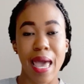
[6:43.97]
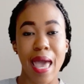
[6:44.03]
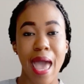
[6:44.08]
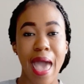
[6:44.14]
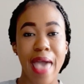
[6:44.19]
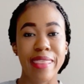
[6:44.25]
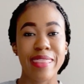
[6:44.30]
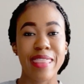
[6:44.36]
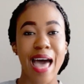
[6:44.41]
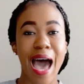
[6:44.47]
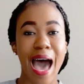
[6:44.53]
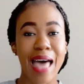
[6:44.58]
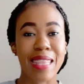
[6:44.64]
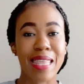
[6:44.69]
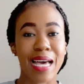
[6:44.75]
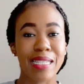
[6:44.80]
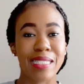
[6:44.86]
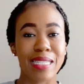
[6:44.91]
And the
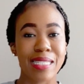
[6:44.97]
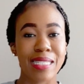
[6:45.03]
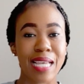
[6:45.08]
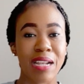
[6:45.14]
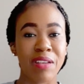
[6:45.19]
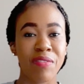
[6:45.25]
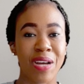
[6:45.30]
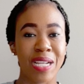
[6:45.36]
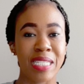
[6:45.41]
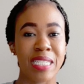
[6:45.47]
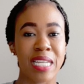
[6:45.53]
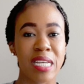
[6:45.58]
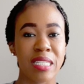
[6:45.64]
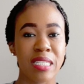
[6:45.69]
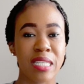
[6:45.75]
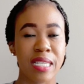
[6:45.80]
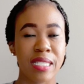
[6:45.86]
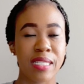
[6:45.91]
other
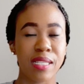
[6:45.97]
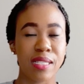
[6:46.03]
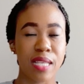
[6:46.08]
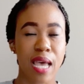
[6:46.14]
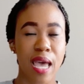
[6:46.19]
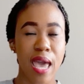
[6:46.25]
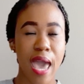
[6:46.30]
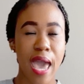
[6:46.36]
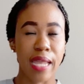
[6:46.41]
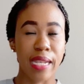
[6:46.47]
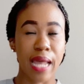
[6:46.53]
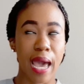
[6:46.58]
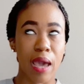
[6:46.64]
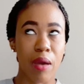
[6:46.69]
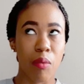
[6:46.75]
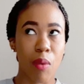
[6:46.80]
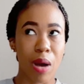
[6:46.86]
disadvantage is this, and I